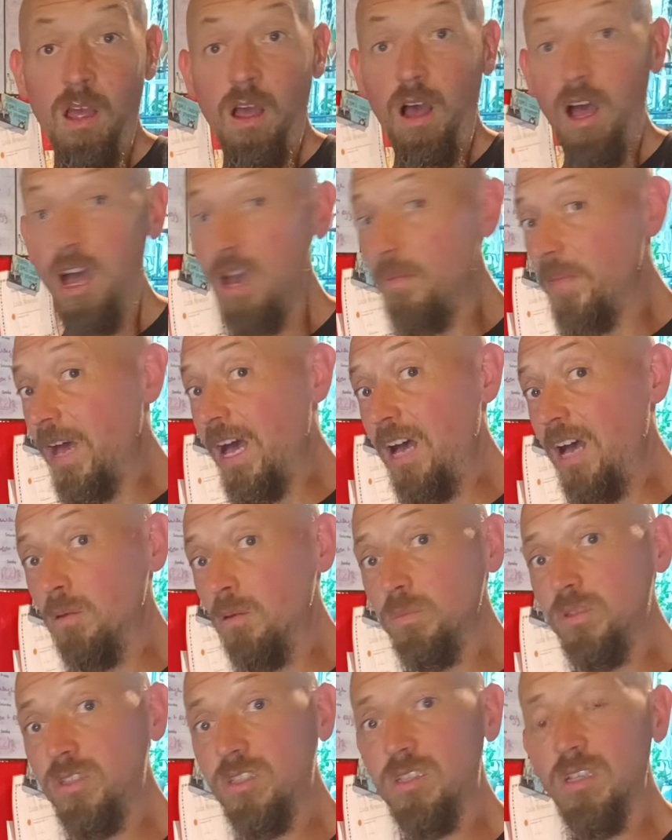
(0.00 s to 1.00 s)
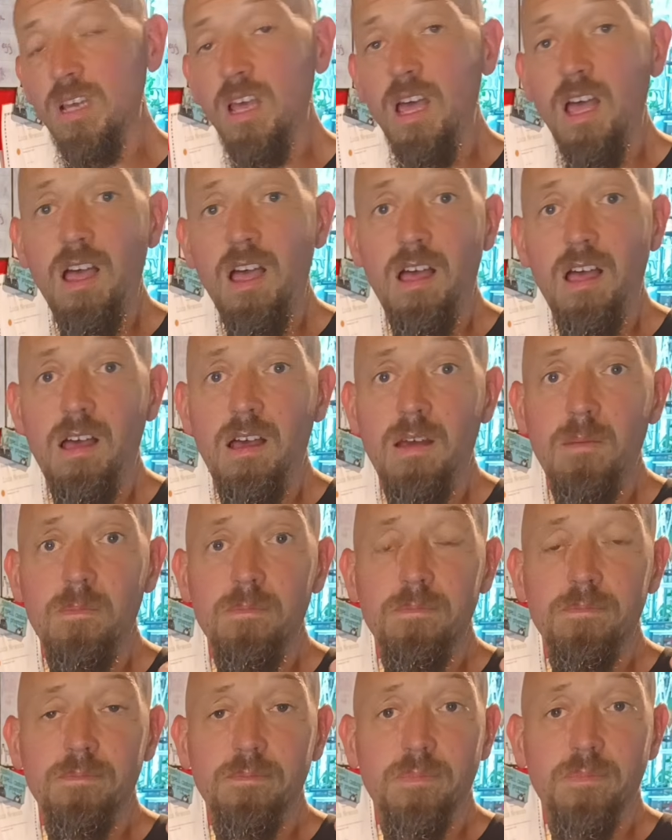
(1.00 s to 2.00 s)
I hope that helps.
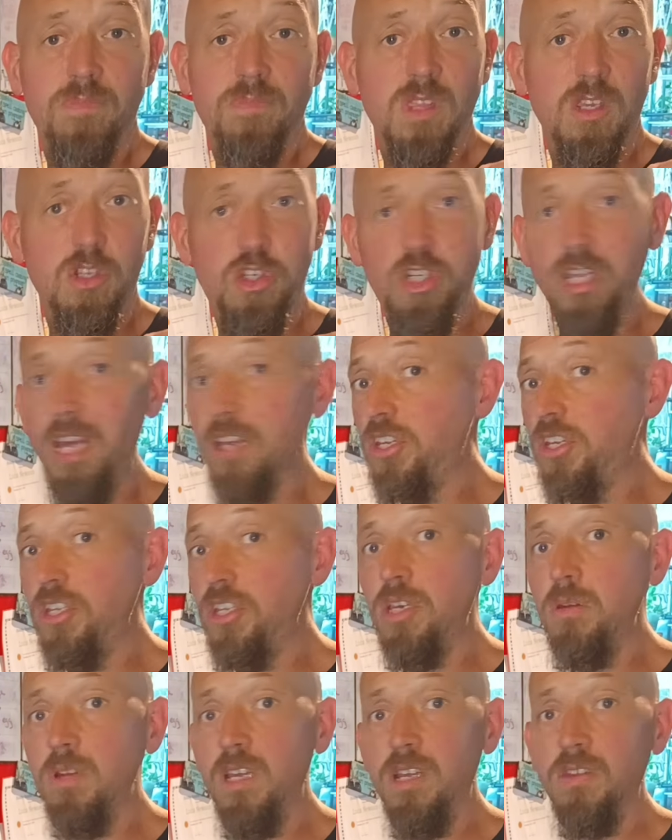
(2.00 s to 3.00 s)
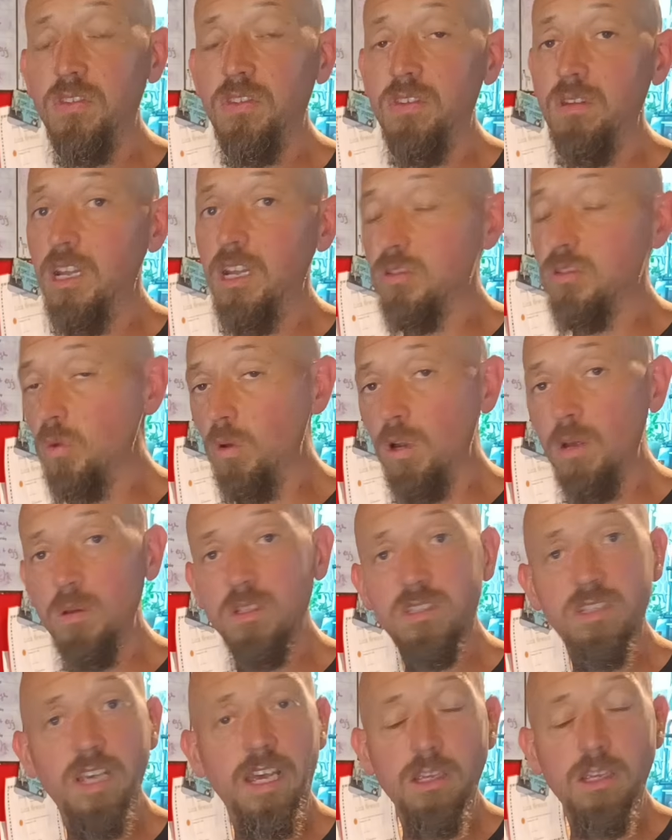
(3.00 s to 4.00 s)
Check your units. That's all I would
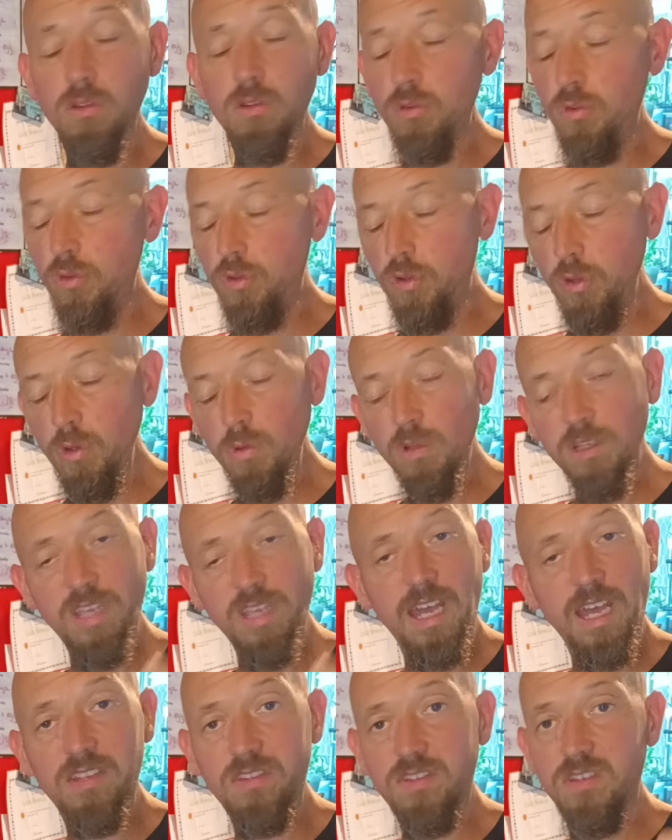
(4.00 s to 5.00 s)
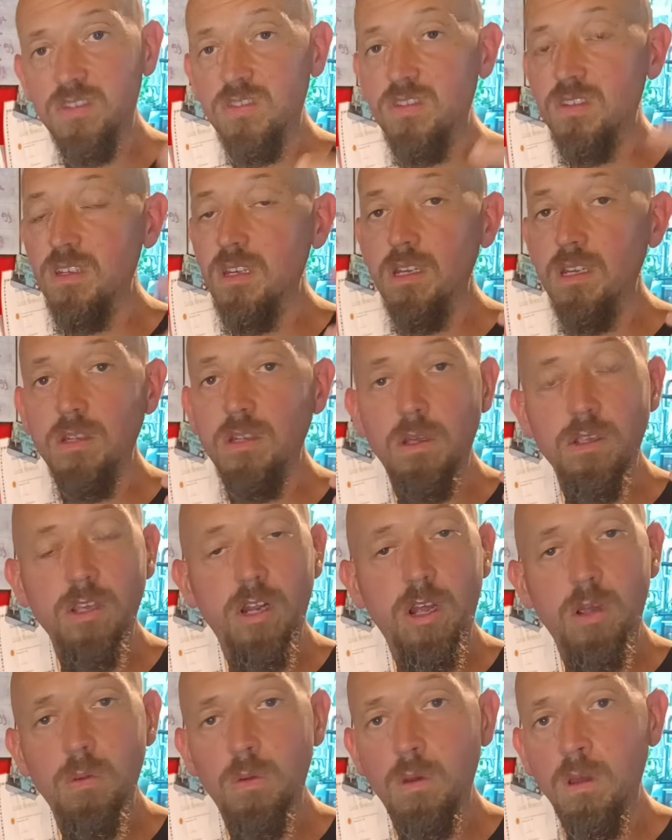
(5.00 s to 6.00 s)
say. Do the tests. You
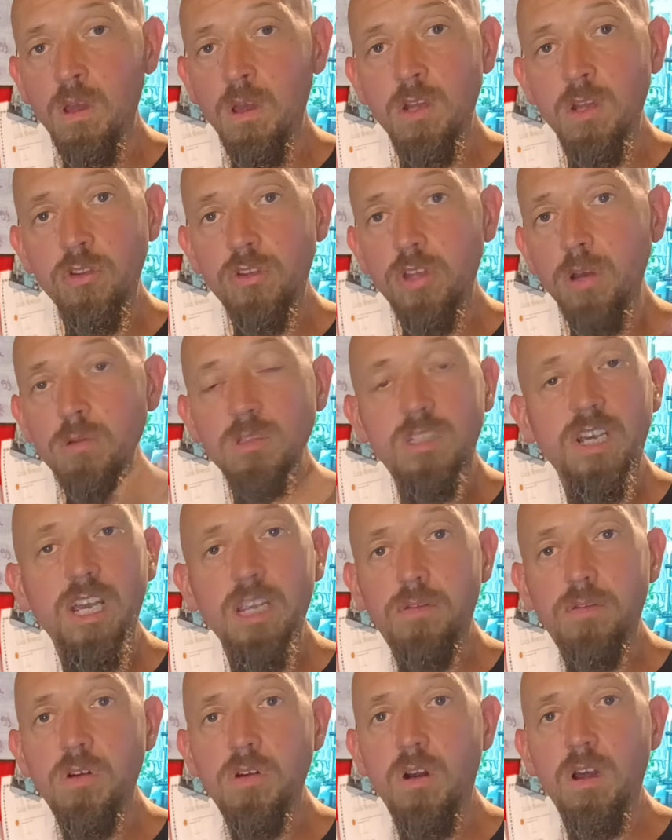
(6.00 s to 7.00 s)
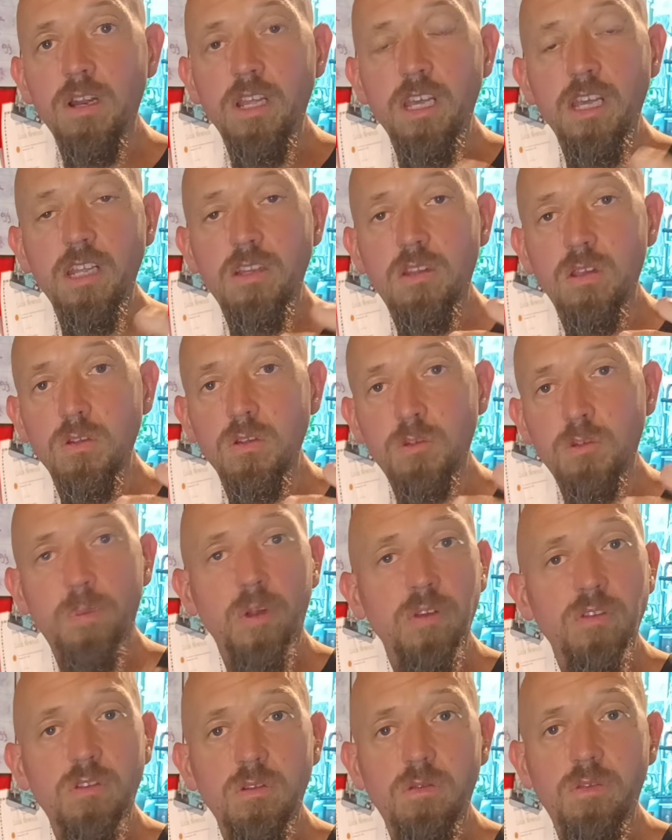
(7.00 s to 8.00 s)
know, don't take for granted
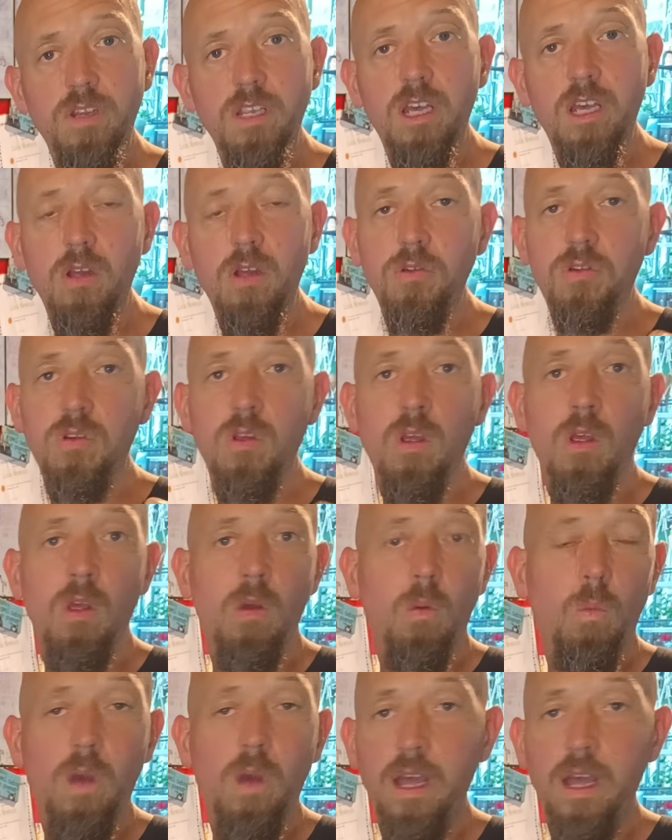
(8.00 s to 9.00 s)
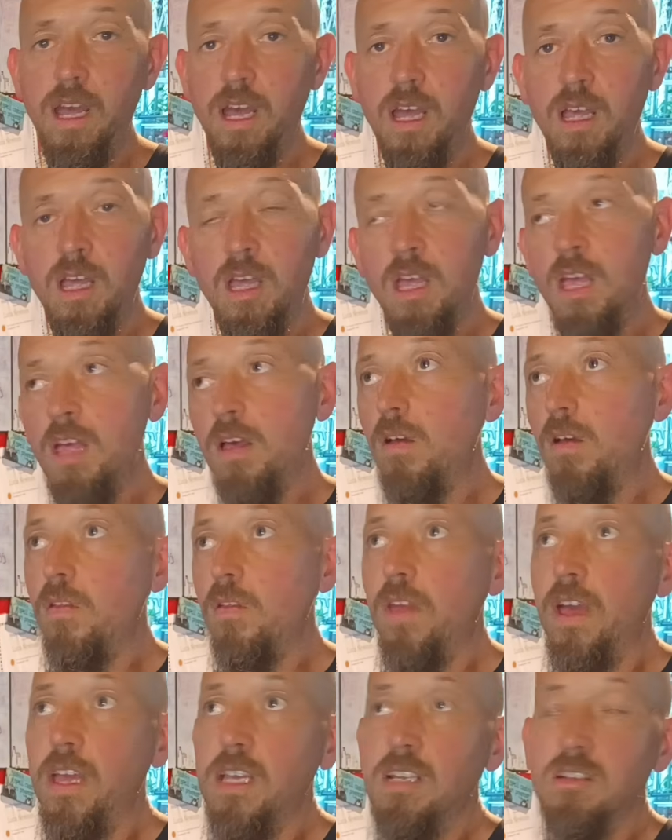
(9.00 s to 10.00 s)
sponsored videos where
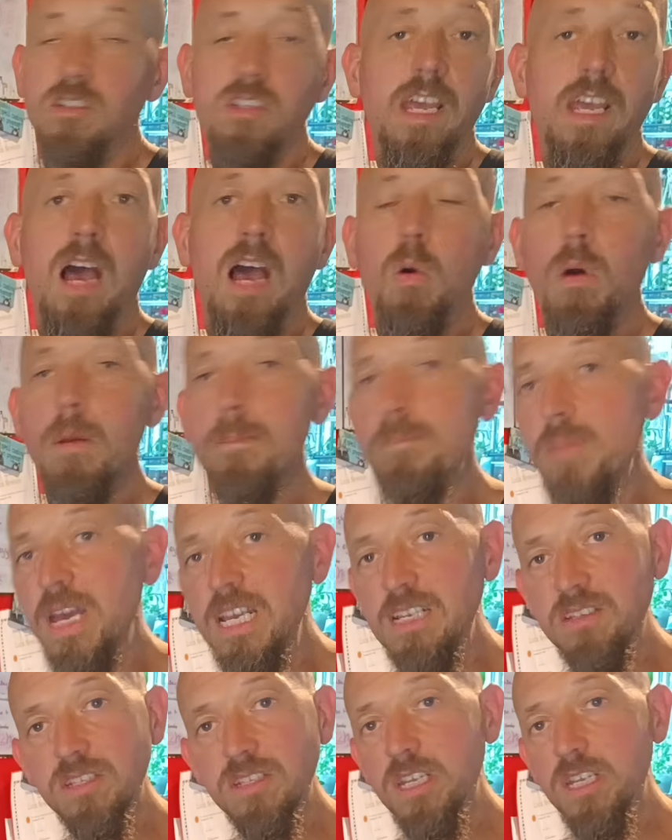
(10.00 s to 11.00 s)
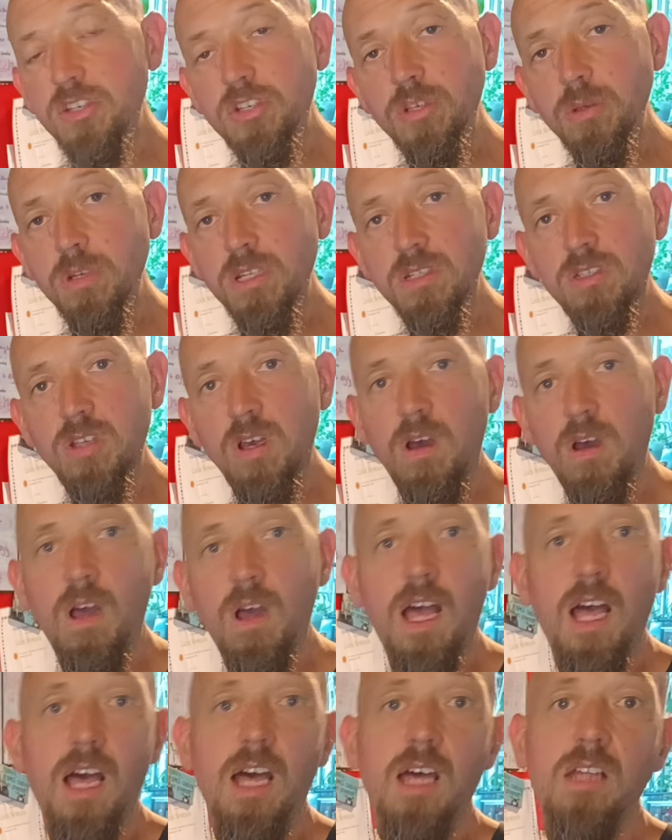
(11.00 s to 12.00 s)
they say how amazing these units are,
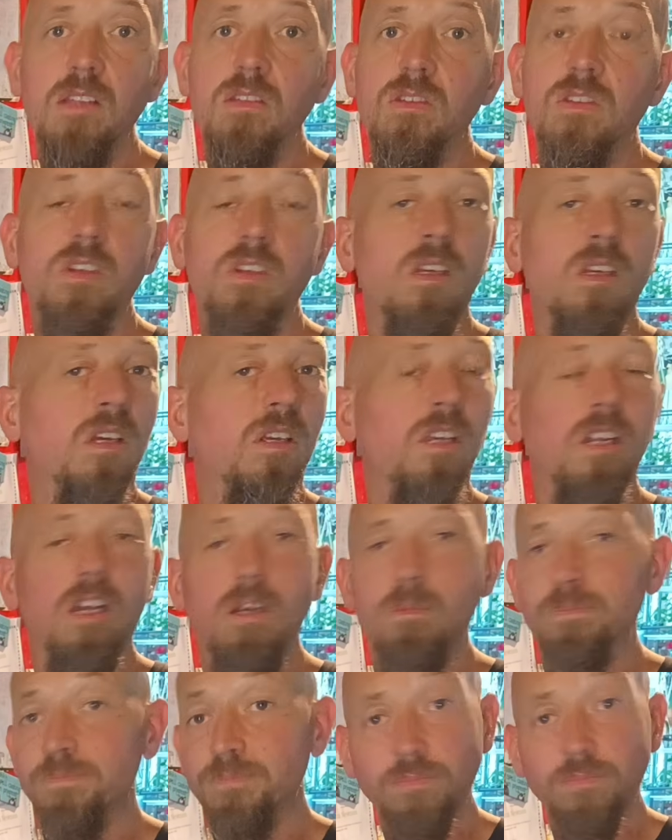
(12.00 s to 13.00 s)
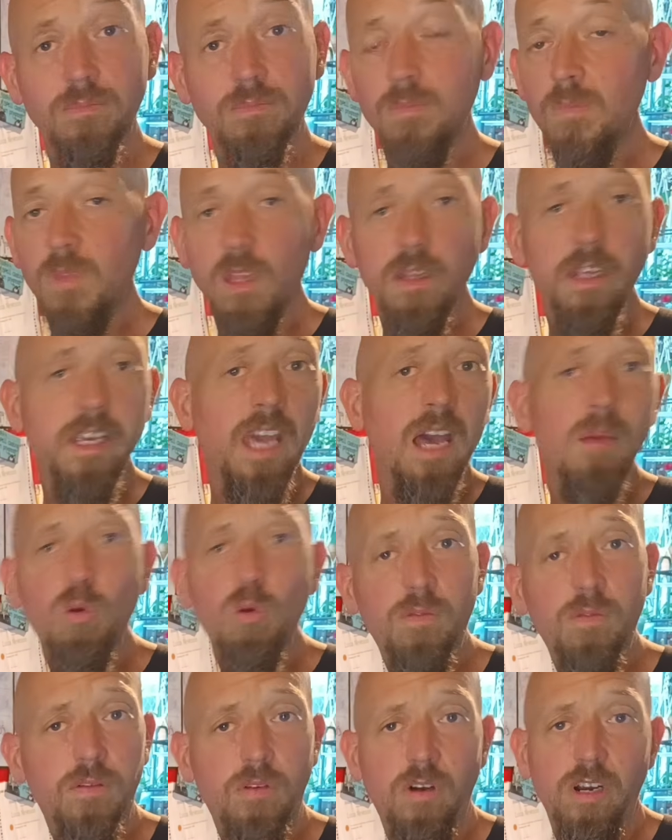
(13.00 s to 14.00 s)
and you know, they get them all
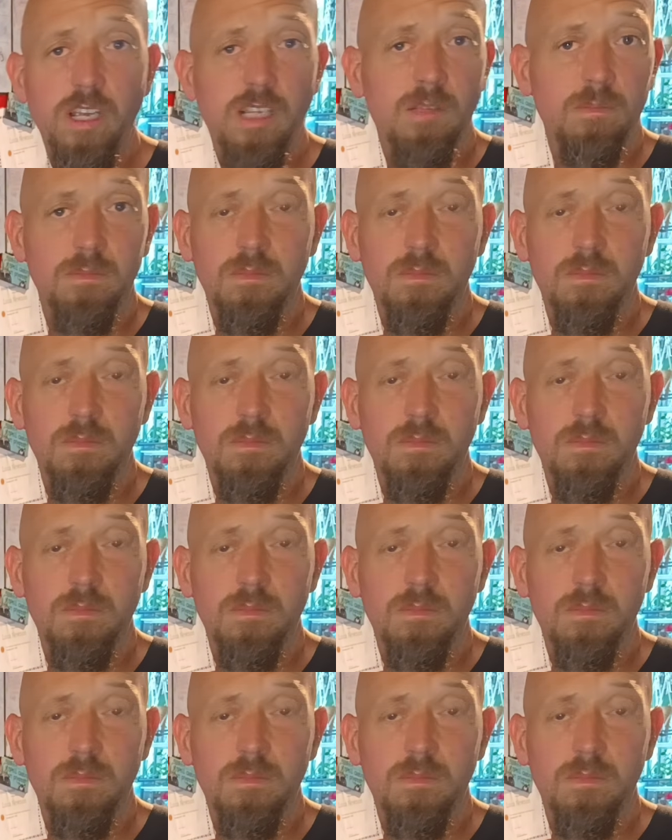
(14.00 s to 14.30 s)
for free.